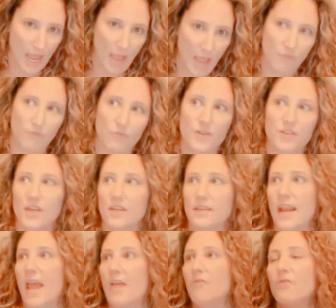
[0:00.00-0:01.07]
everything that
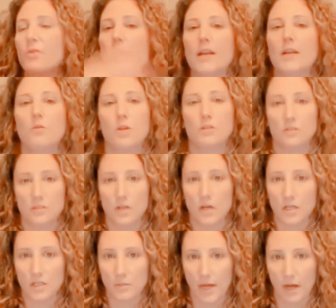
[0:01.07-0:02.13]
everybody wants to talk
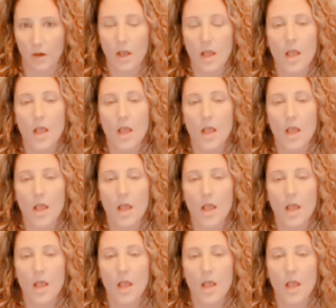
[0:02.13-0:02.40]
about,